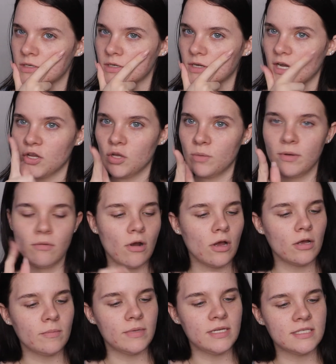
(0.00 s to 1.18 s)
I could be
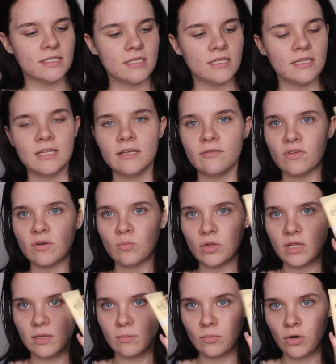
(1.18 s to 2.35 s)
wrong, but it's the Lit From
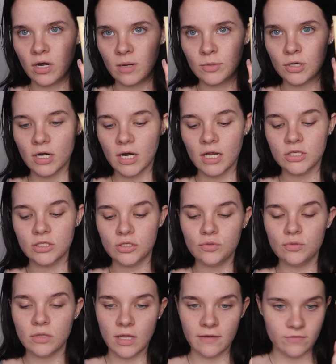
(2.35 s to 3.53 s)
Within primer. I do
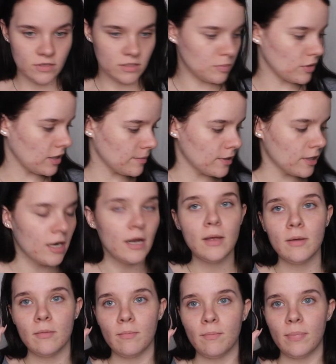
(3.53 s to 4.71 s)
love this primer,
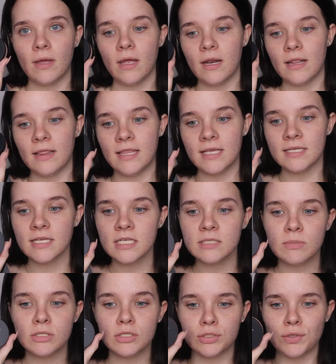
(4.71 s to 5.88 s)
but this has
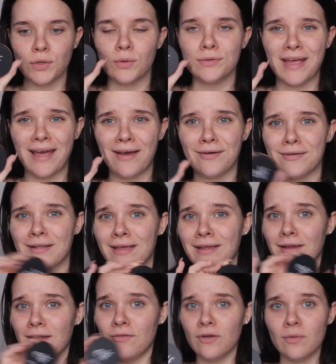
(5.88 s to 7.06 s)
been sold out like
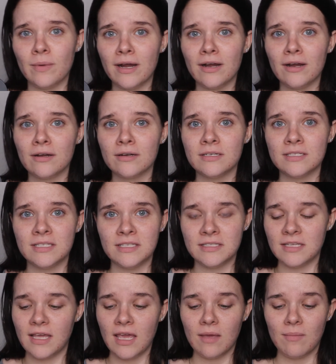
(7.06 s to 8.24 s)
everywhere since
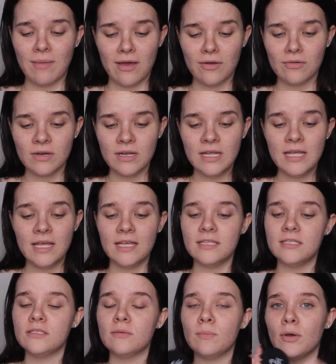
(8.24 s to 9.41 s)
it came out.
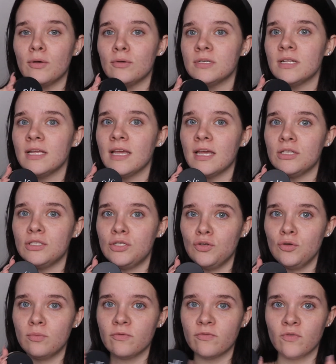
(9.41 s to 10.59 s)
It's supposedly a
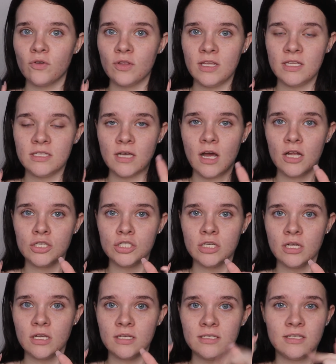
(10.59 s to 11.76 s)
dupe for the
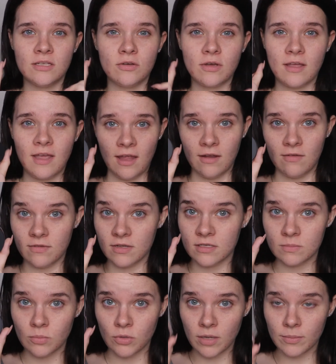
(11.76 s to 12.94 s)
Tatcha Silk Canvas
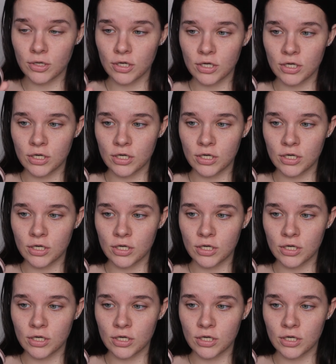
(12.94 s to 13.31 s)
primer,